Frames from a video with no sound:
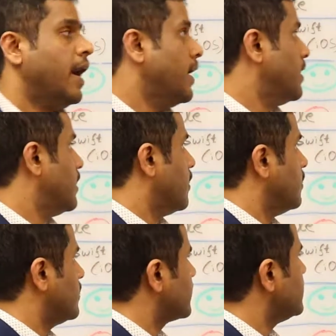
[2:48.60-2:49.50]
And
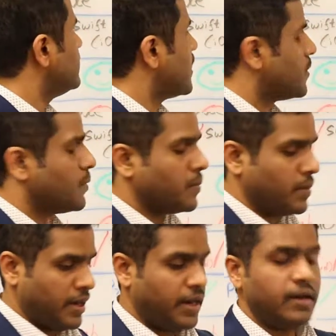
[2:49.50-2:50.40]
the skills that
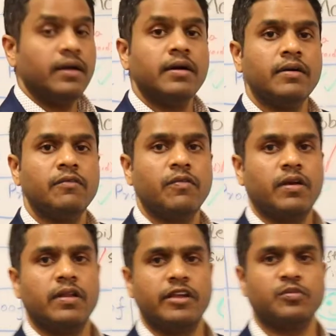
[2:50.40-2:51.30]
you need
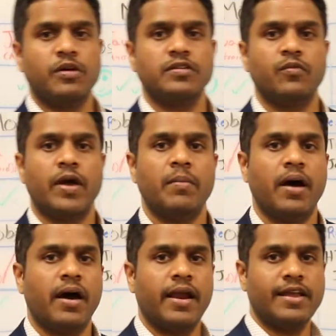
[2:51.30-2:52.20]
for the responsive
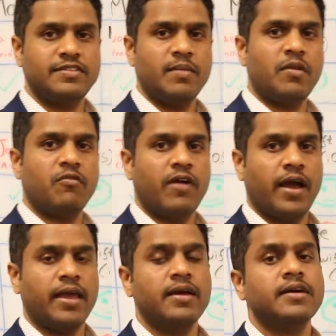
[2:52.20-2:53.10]
web are
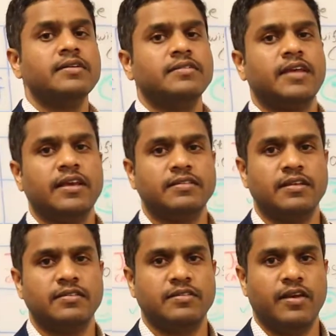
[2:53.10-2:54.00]
HTML5,
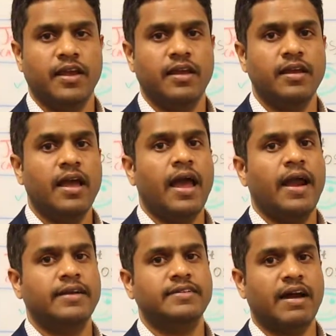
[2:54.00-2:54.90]
CSS3,
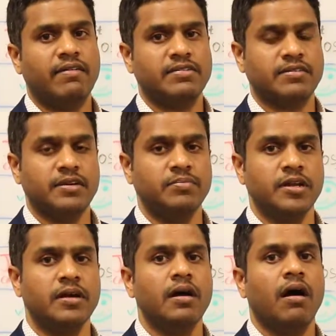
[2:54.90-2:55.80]
and
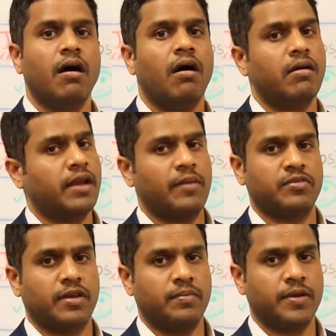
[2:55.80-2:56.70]
JavaScript or
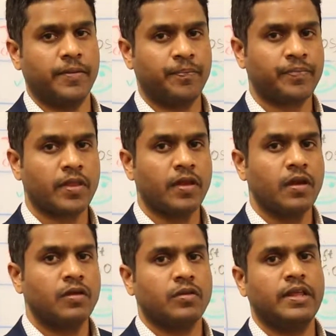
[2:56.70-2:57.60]
TypeScript.
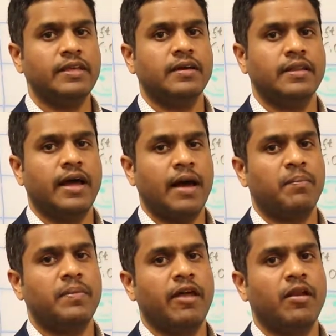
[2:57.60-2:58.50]
So
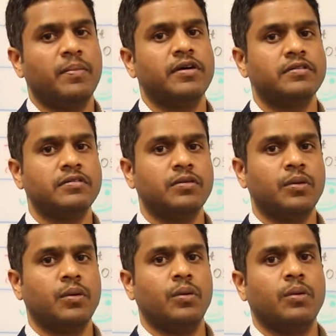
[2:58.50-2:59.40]
the developers
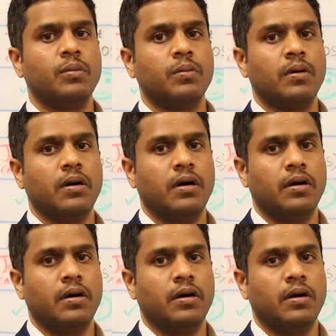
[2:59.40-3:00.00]
who